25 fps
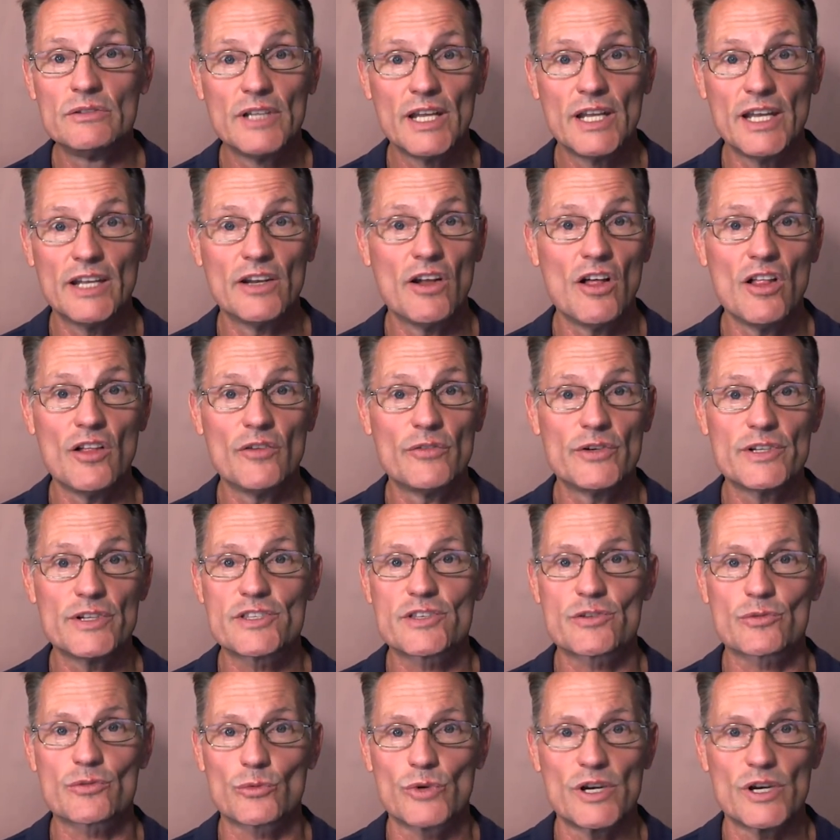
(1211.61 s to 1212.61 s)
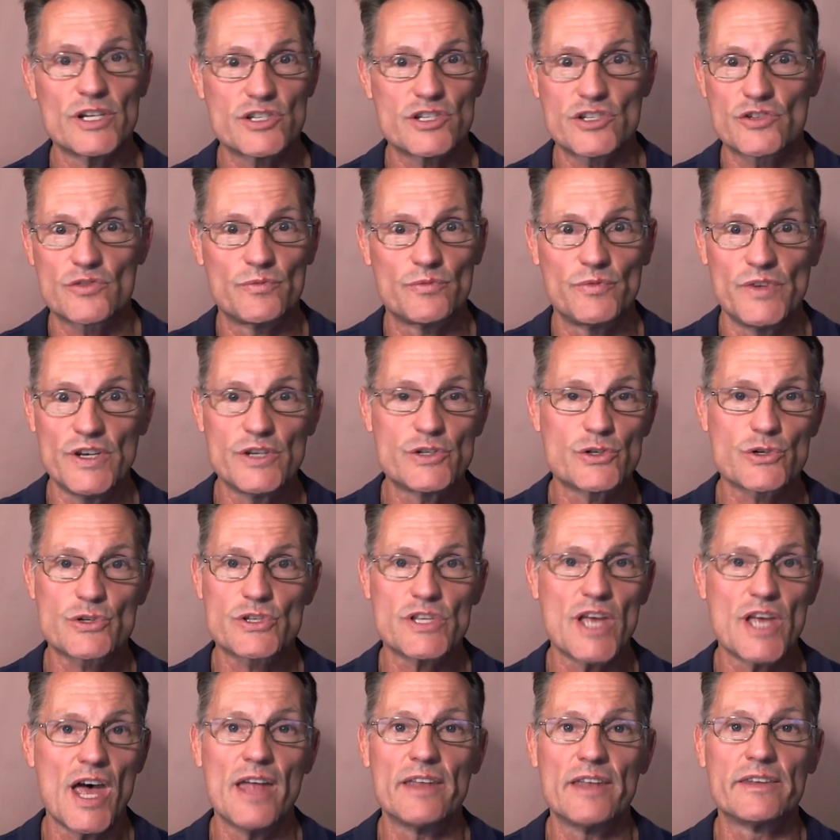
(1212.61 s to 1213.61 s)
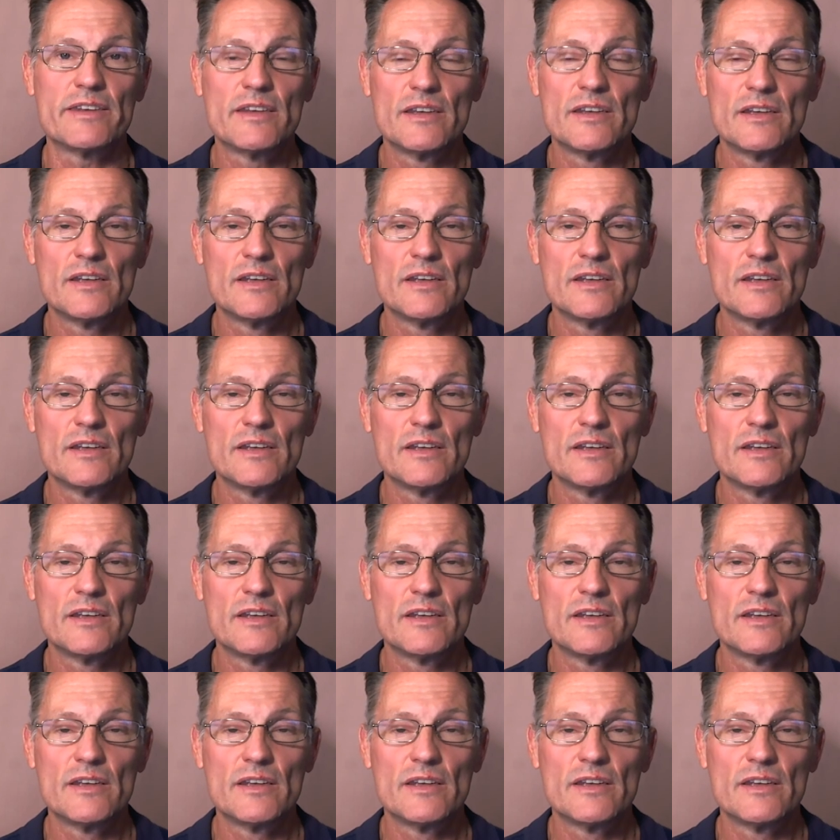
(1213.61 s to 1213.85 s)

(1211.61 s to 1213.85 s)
and all of its rich feature set